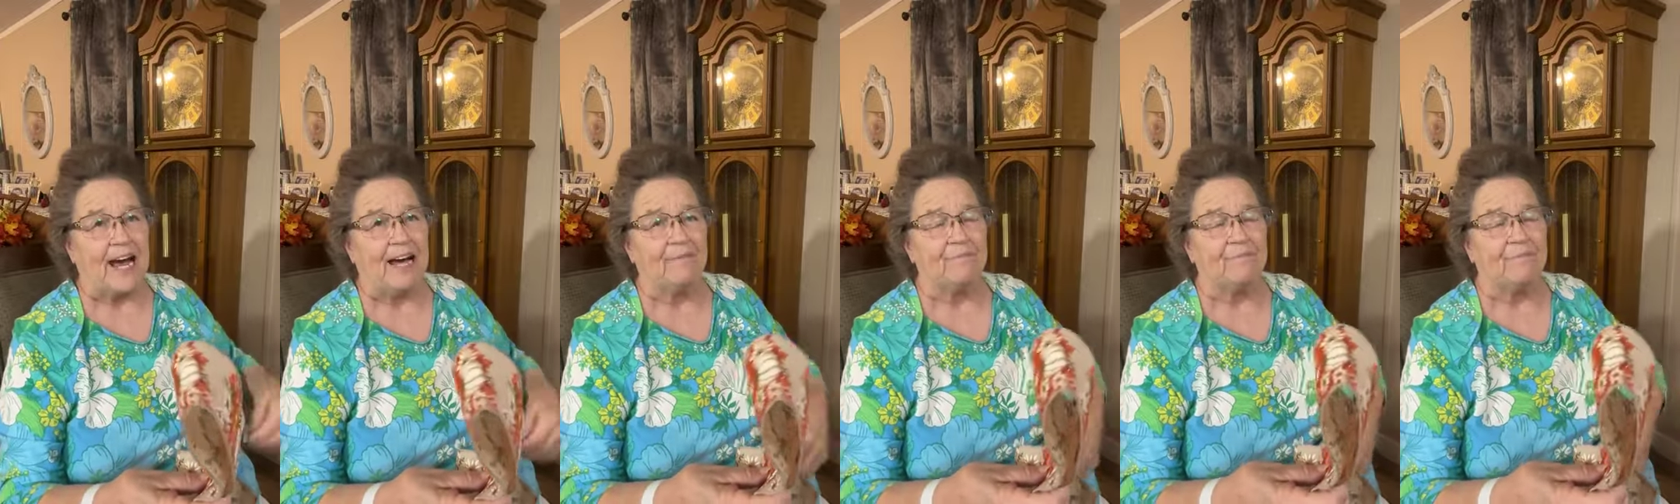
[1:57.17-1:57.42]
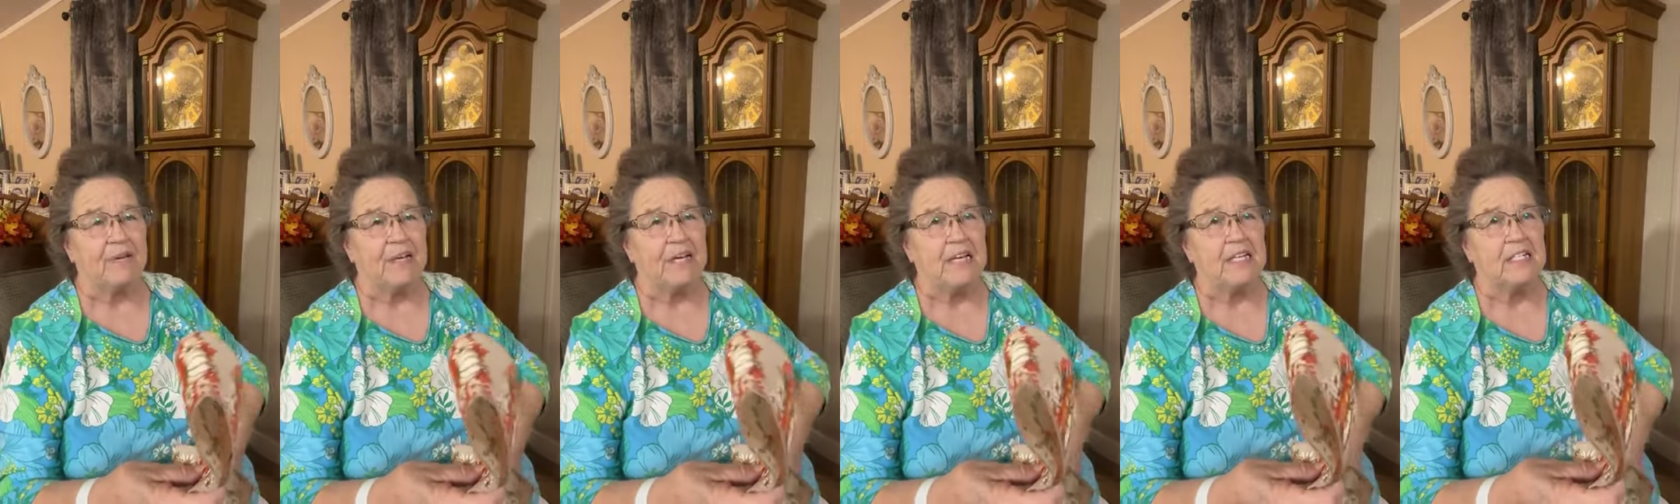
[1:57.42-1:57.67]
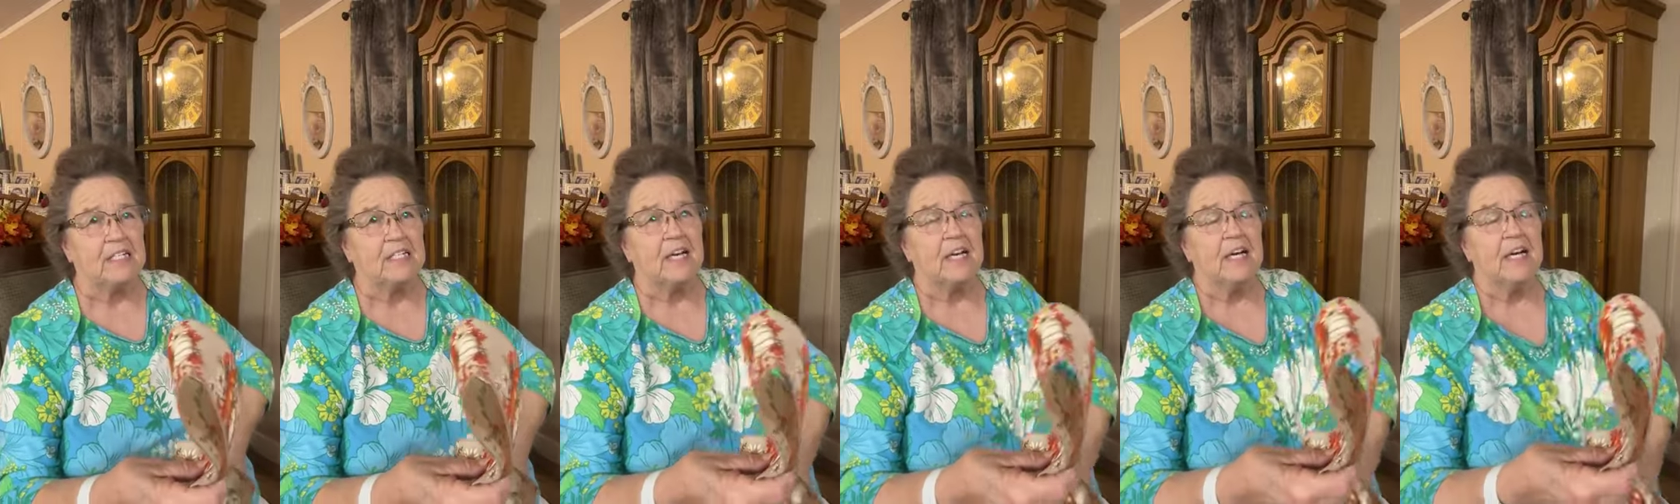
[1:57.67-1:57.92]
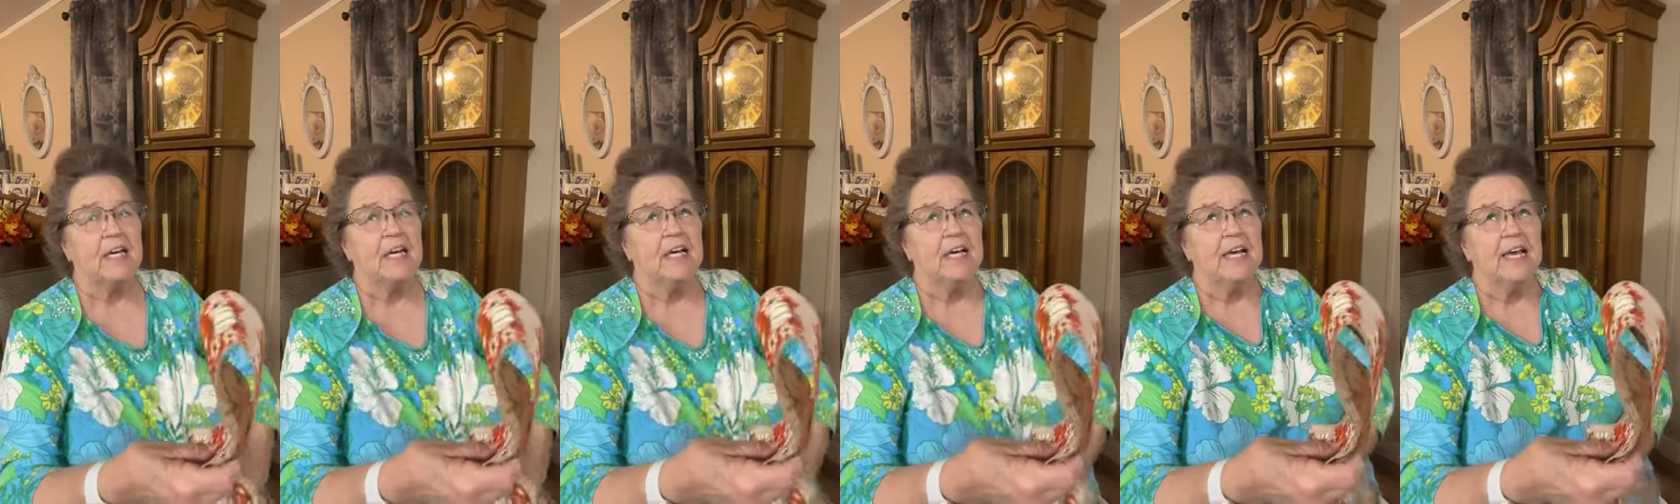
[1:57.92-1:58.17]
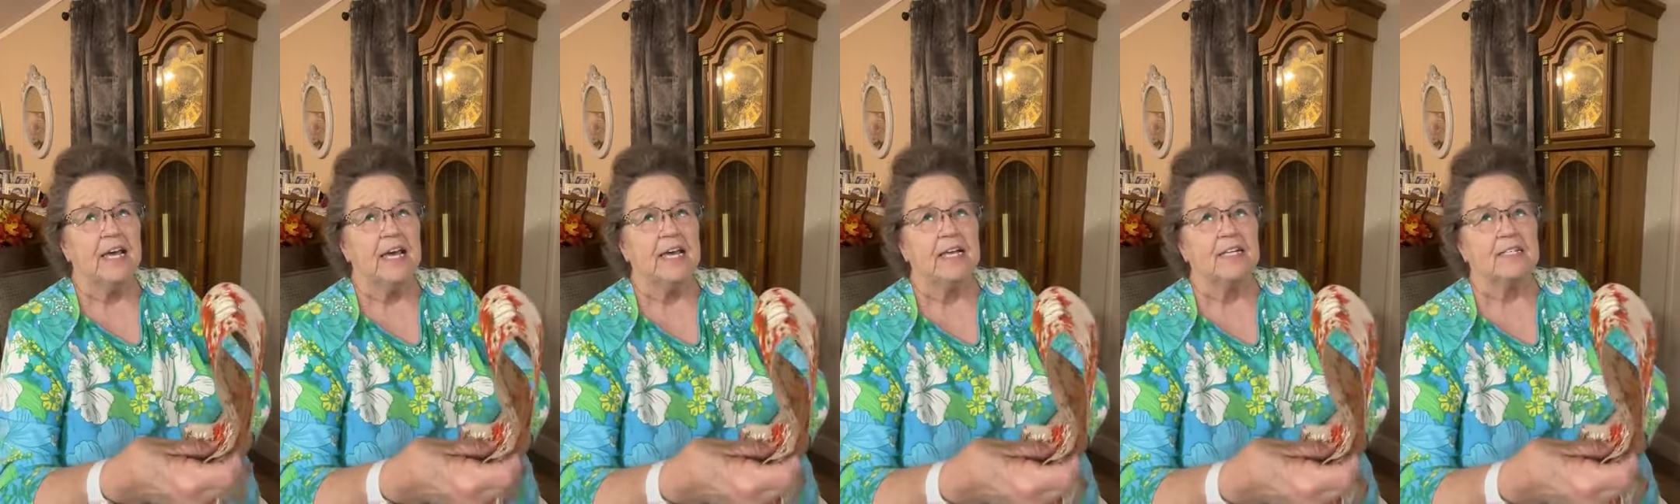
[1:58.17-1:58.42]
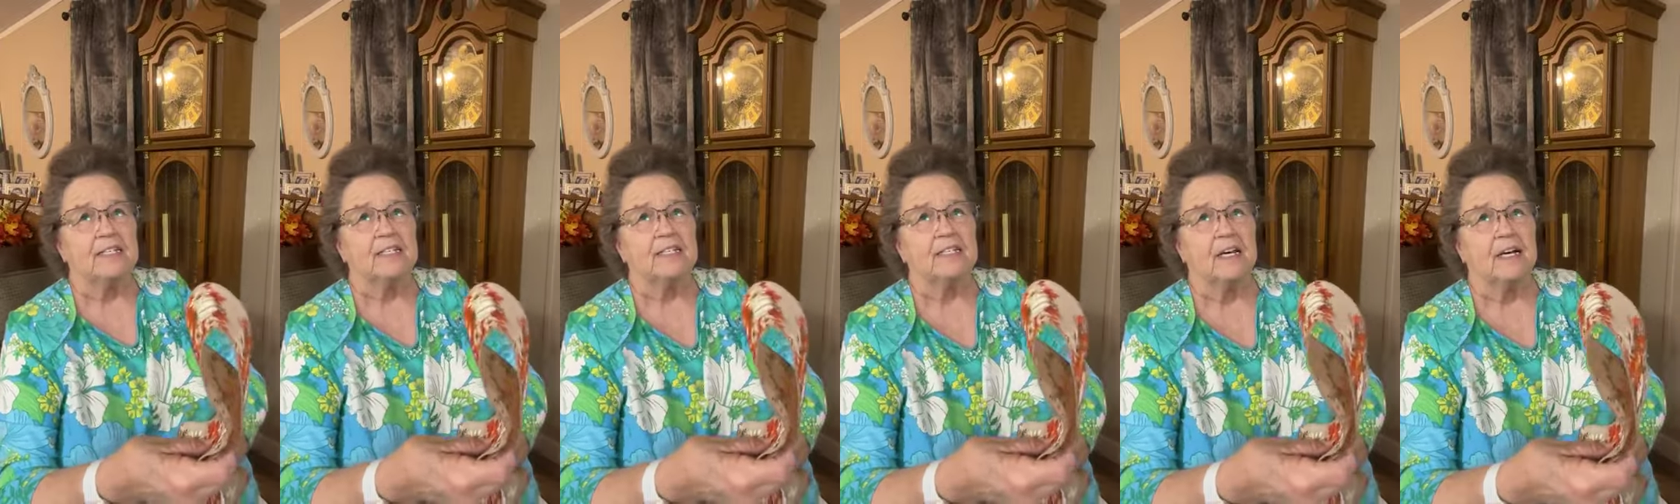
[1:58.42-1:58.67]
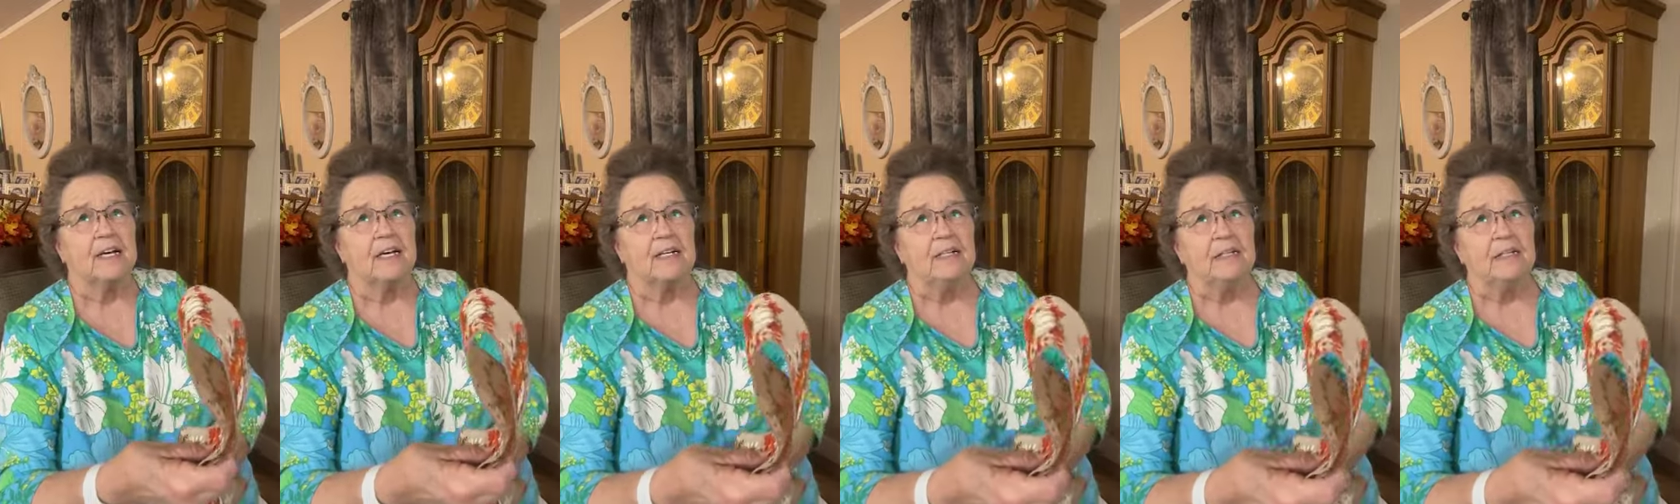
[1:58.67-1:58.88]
9 feet. It's